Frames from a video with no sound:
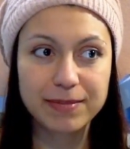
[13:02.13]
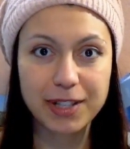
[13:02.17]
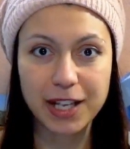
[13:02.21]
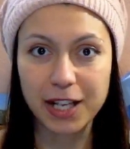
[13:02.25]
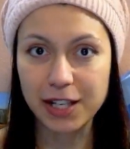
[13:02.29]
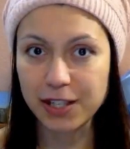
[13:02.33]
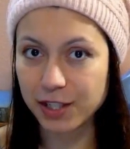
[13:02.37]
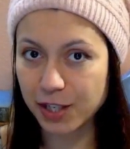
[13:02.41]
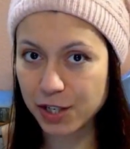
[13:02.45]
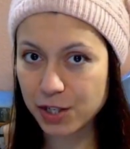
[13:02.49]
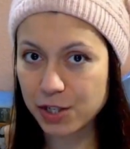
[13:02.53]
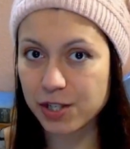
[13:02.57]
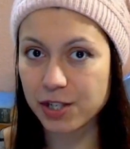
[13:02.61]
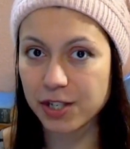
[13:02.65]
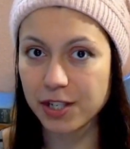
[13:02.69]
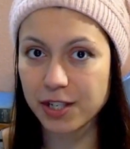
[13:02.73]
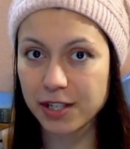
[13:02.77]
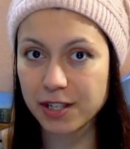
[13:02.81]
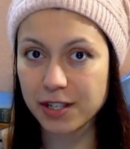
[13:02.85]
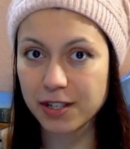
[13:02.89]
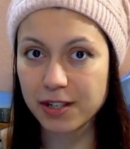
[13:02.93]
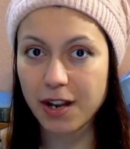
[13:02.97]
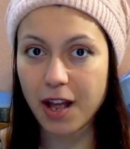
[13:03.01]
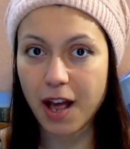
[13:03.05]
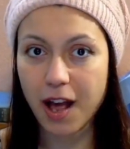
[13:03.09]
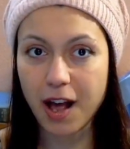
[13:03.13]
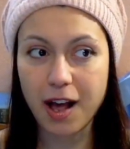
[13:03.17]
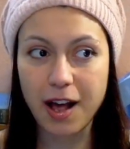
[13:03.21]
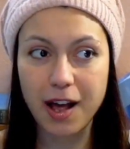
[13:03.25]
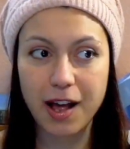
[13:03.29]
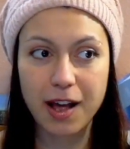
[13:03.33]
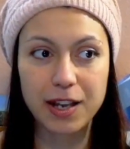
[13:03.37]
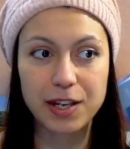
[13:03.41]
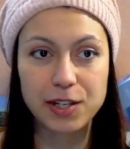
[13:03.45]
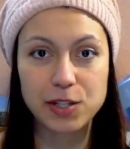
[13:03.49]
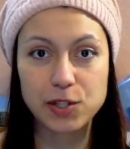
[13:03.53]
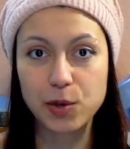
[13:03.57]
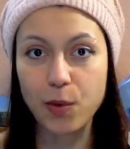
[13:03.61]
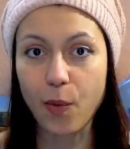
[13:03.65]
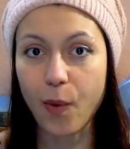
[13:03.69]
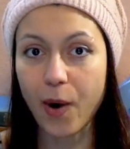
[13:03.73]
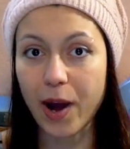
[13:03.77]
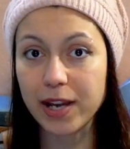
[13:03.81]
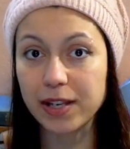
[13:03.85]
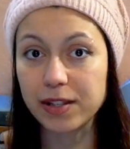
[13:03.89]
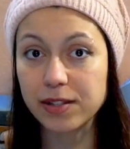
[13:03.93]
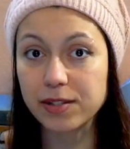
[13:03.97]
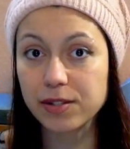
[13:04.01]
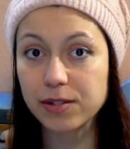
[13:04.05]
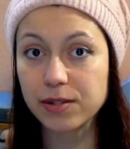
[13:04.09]
condition. It's
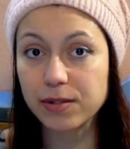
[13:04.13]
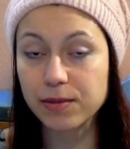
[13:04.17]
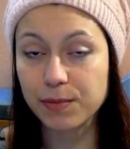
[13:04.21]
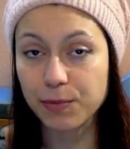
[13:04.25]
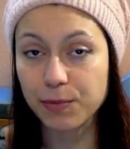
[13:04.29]
quite